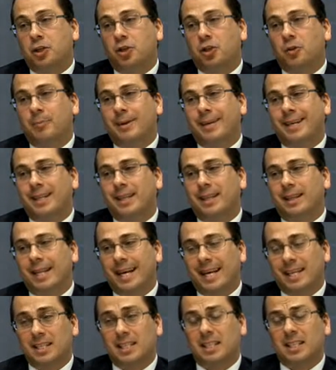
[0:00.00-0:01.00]
it should be
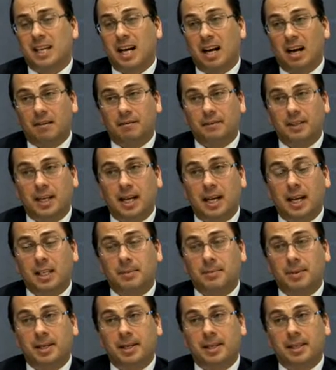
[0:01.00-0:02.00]
less tough than it
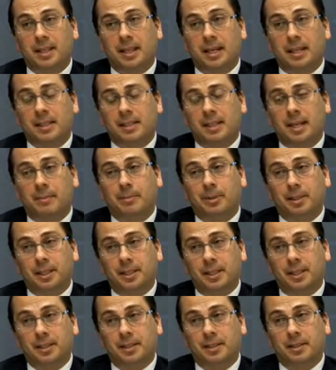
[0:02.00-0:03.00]
has been in the last couple of
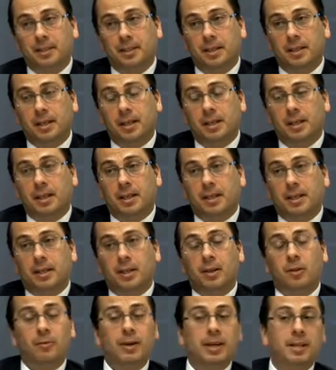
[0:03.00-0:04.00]
years.
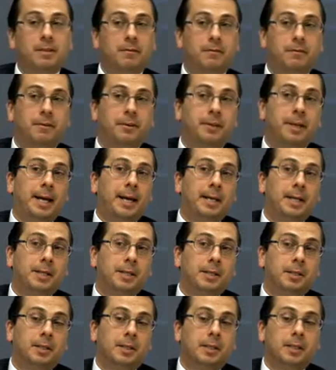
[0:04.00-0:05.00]
Now the reason for that
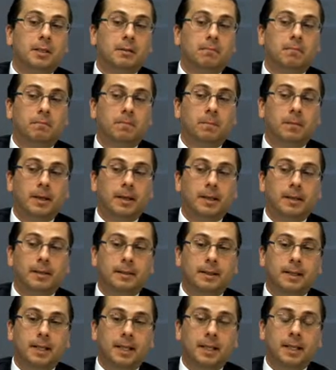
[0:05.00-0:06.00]
is
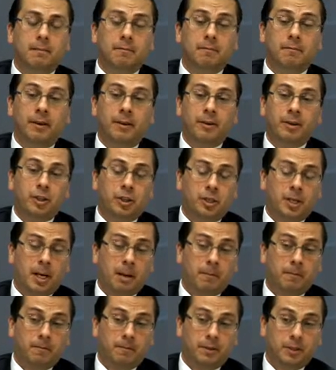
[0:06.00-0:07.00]
the very
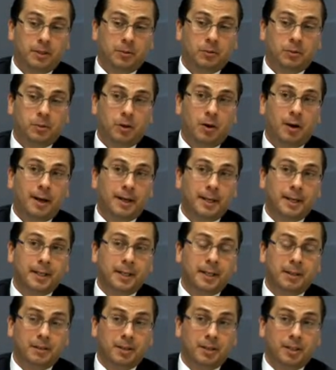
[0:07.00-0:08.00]
sharp fiscal
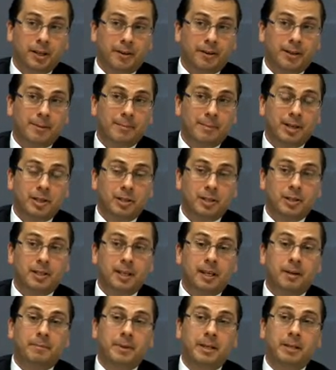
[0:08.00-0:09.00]
tightening and austerity measures
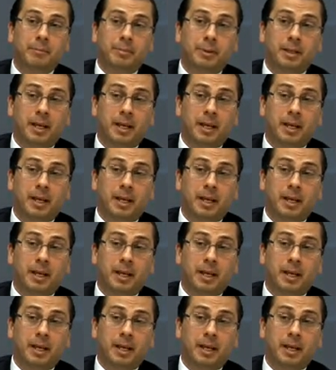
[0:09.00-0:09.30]
that have been in